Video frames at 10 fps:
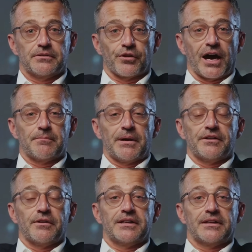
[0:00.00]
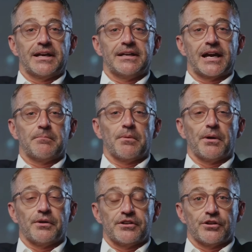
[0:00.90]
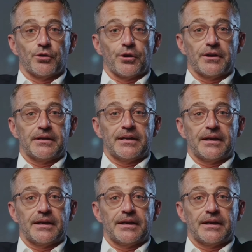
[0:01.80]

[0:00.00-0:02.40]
Track metrics like Net Promoter Score,